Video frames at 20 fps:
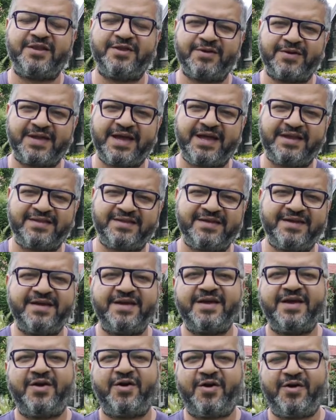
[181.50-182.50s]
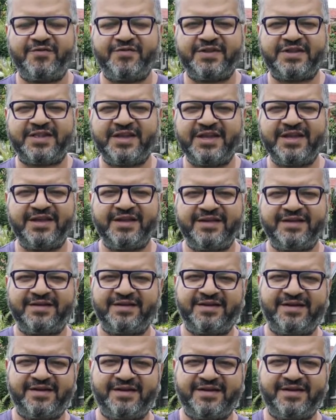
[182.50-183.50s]
look at. Obviously,
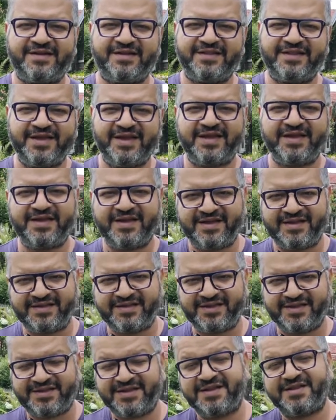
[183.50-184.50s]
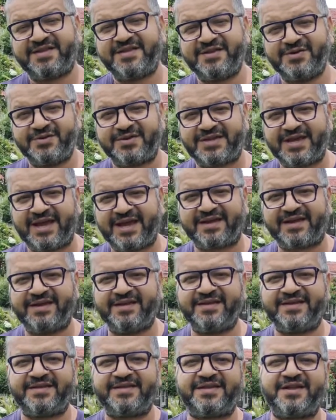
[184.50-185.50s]
uh, they, this is new tech. It
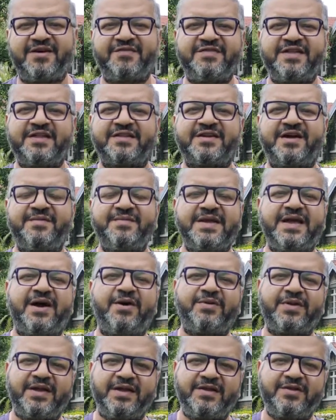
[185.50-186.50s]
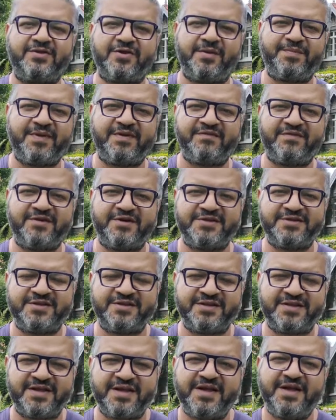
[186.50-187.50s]
is stuff that's coming out in top-end
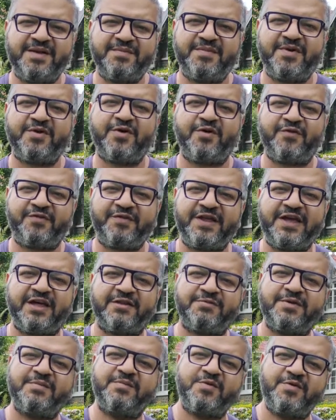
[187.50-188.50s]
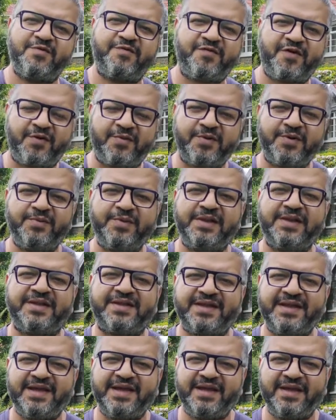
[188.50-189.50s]
versions. But hopefully, as we move forward, we'll
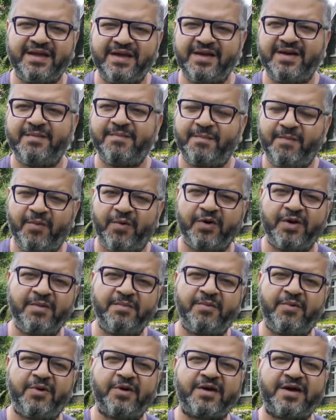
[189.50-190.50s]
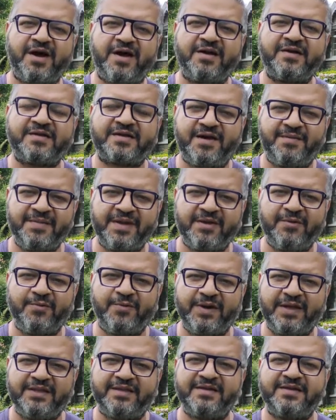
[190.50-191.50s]
see more and more cars coming
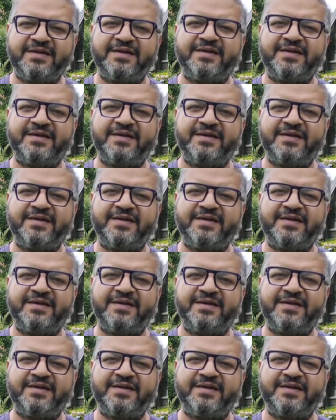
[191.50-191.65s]
with